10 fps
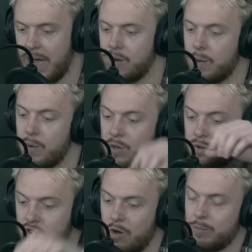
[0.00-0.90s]
How come when you were
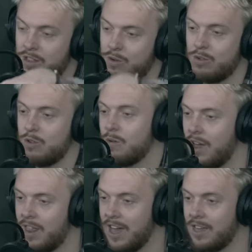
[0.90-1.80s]
dropped into a school
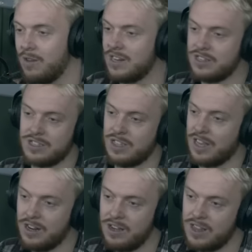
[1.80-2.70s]
like that, you didn't just
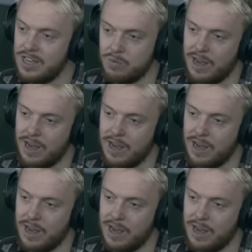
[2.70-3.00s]
think, look at these